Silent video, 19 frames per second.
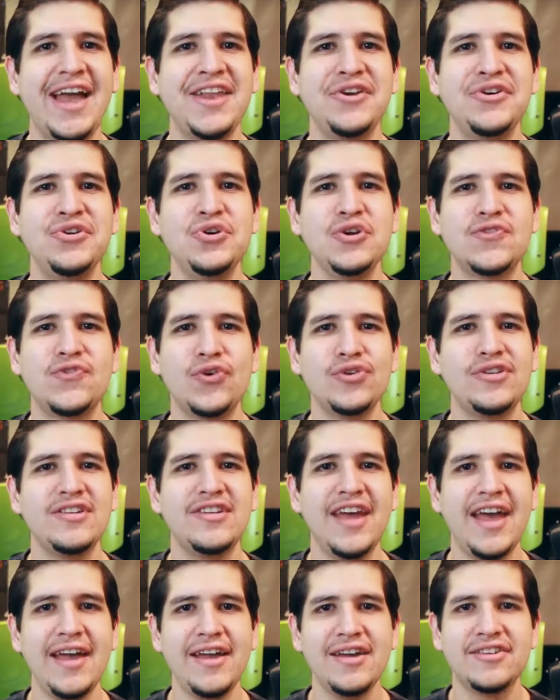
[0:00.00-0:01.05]
and your news for
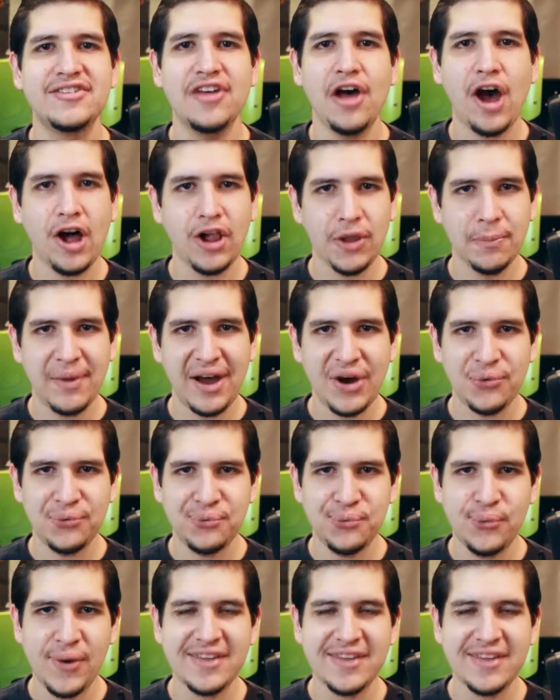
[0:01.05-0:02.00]
today is all about